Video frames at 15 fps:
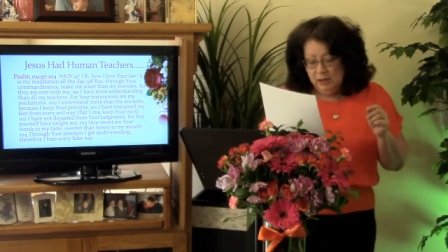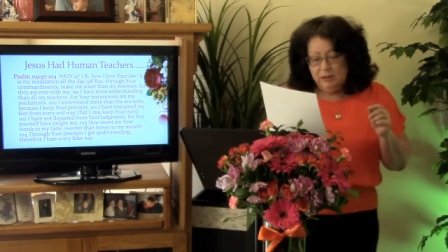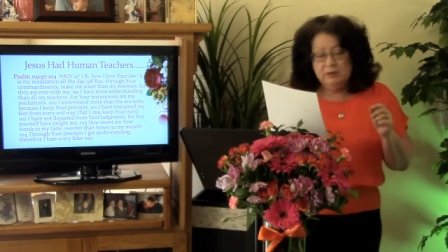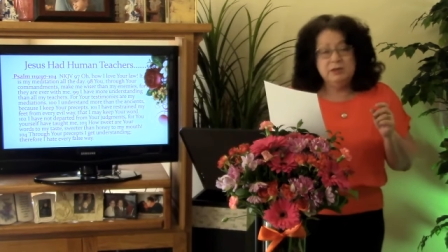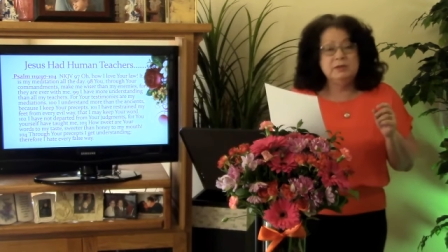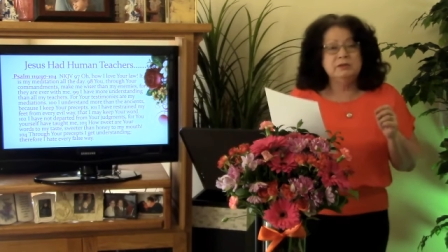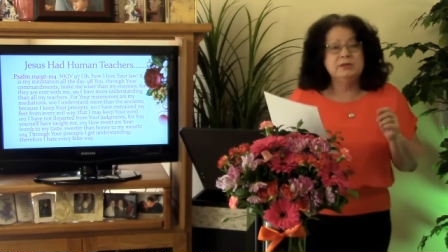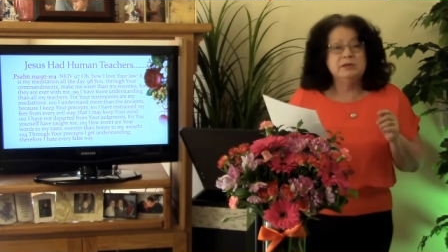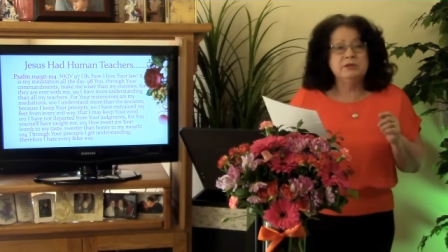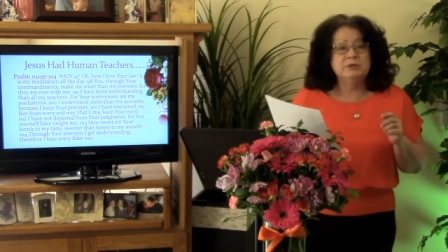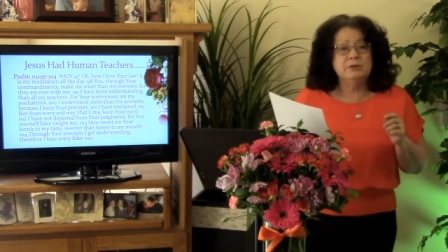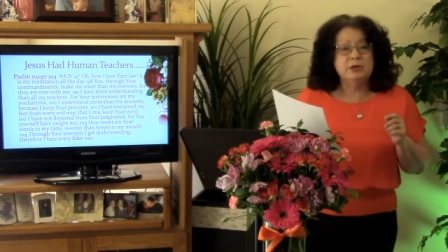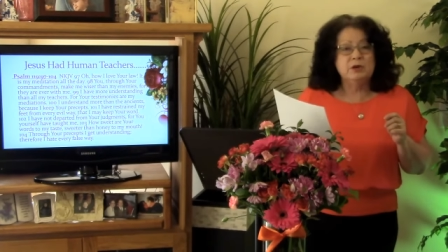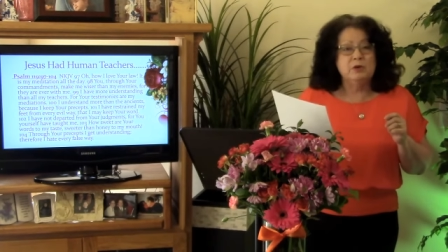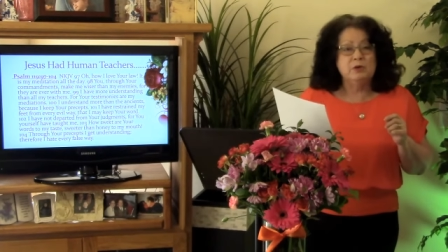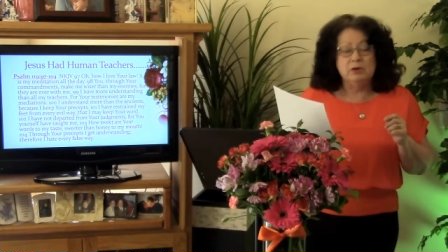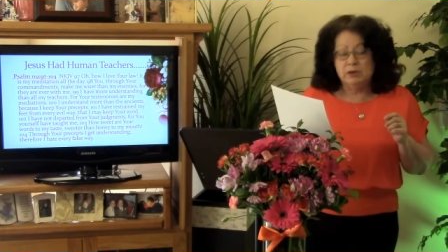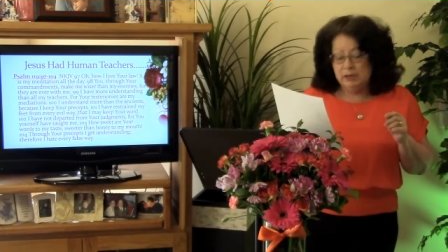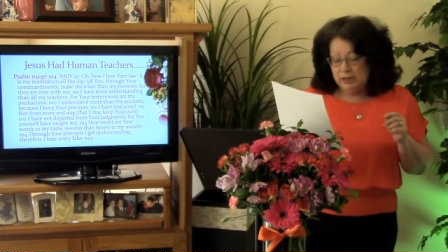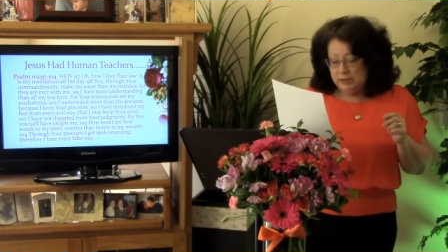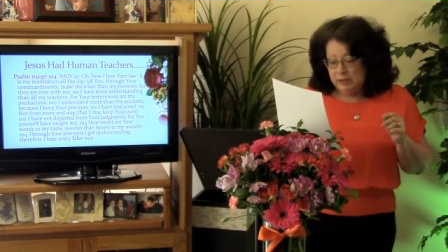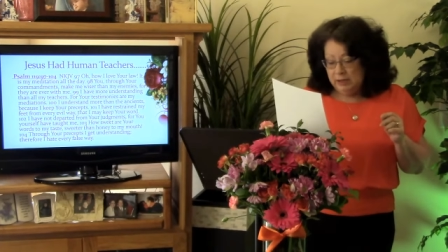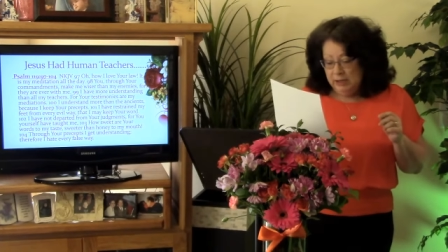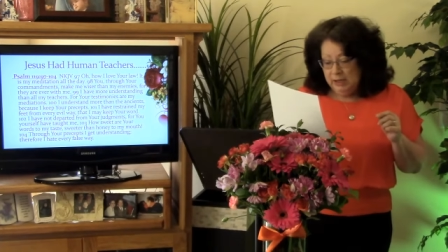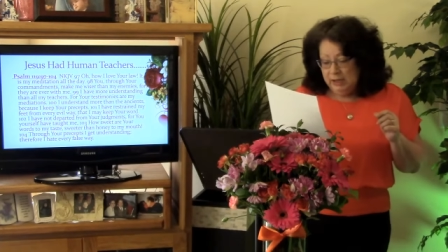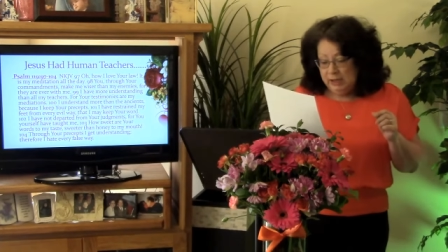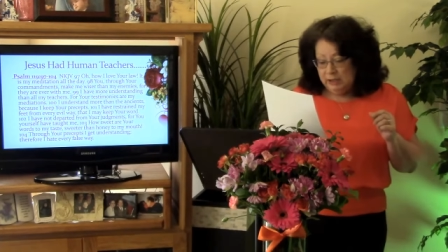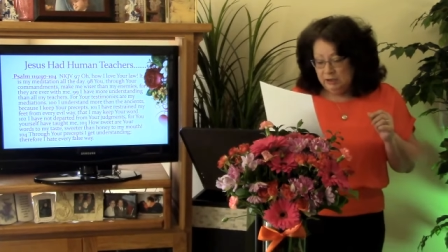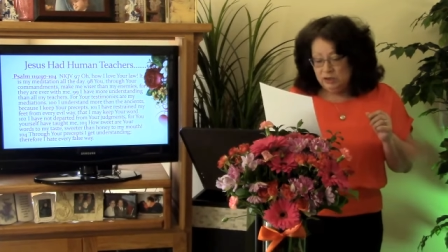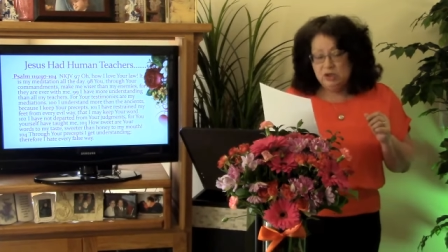This is recorded
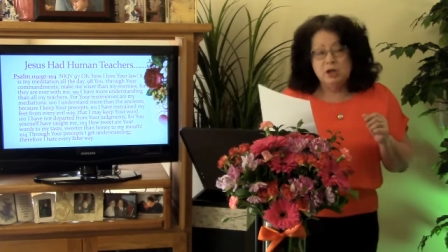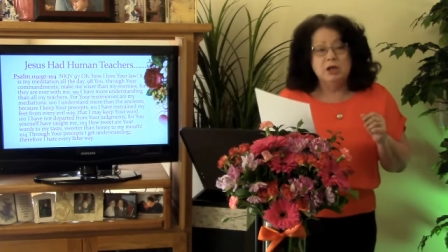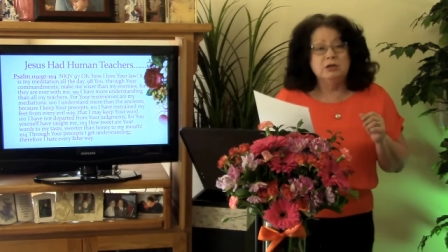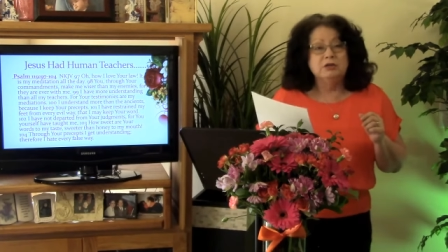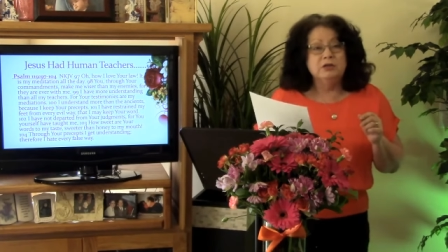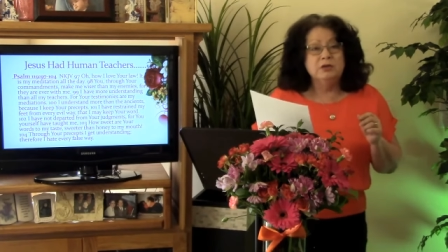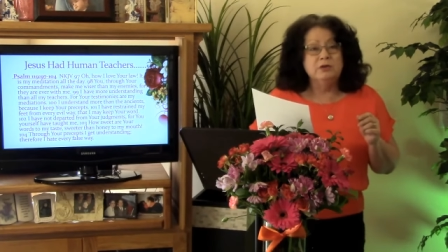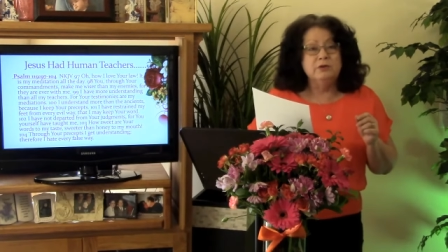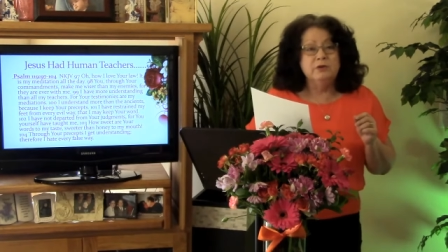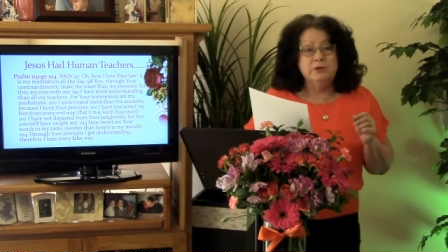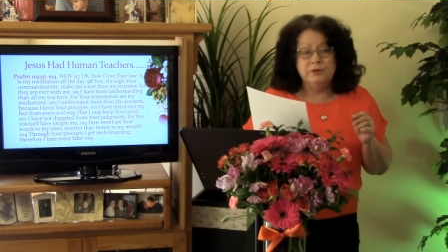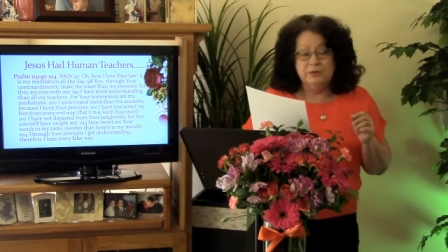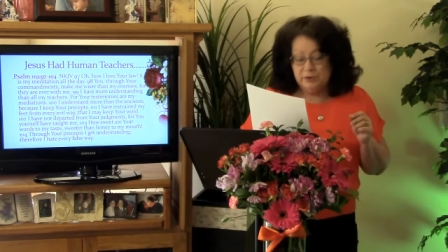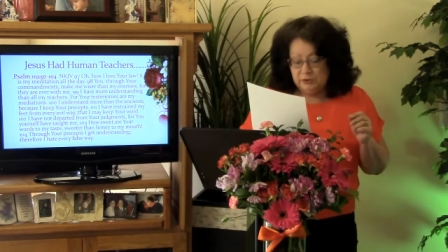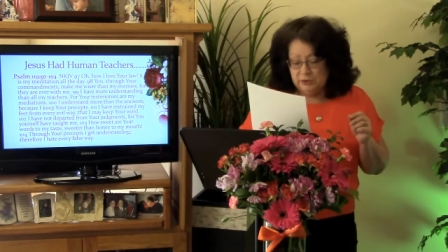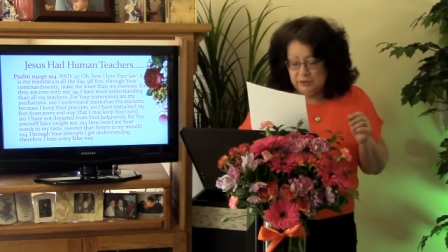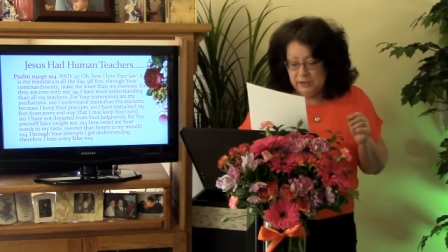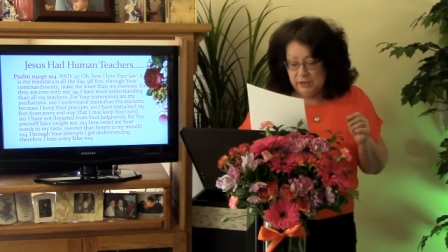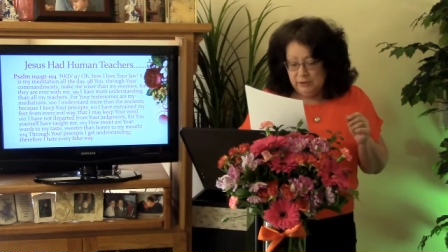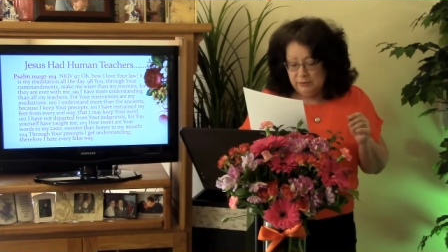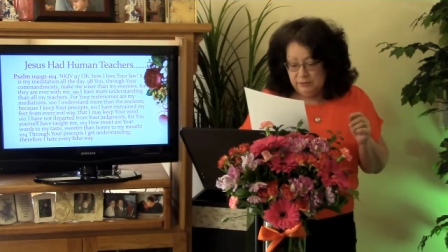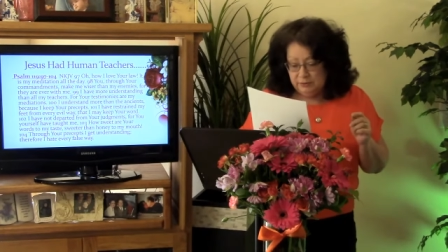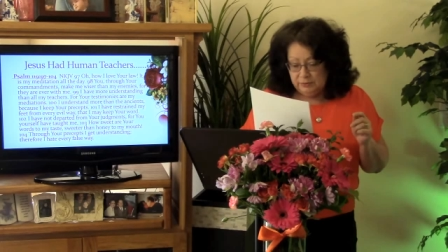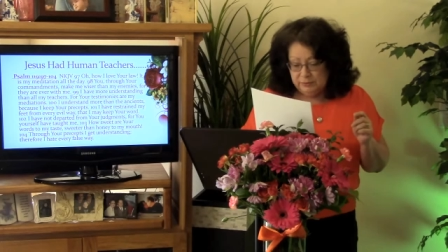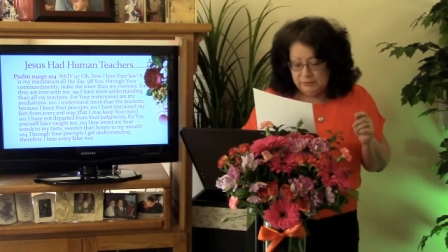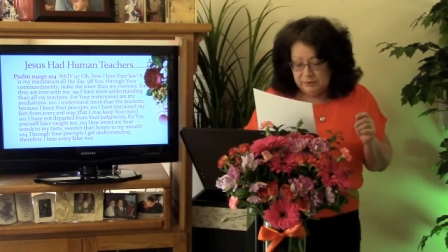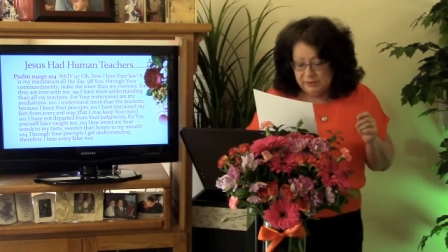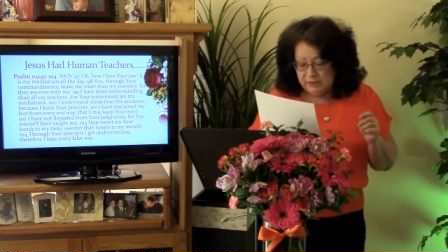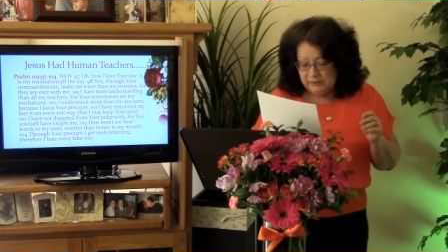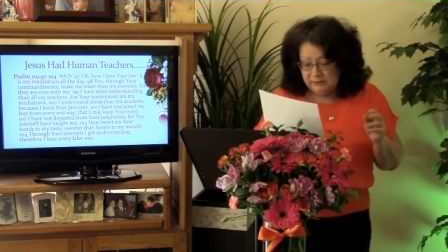in John 2 13 through
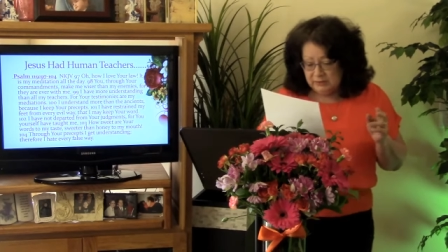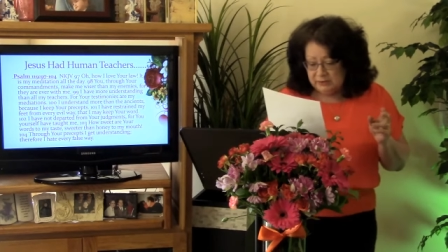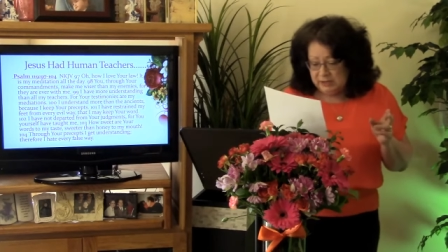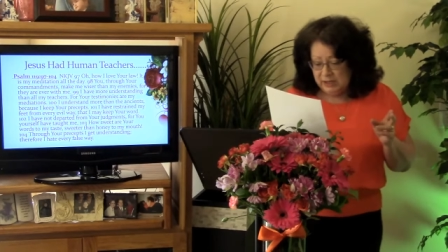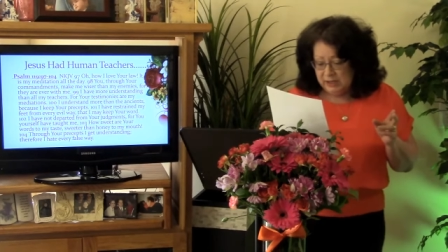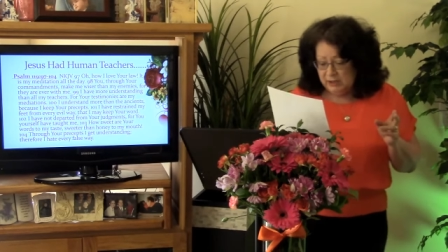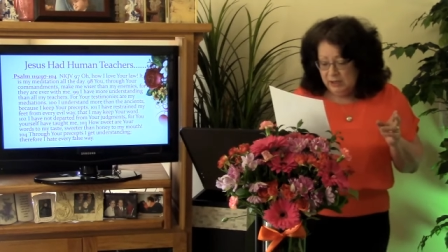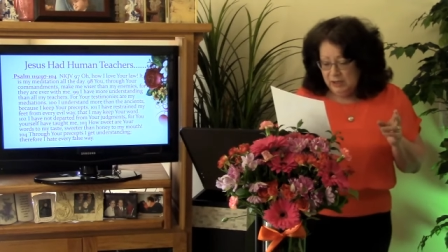17.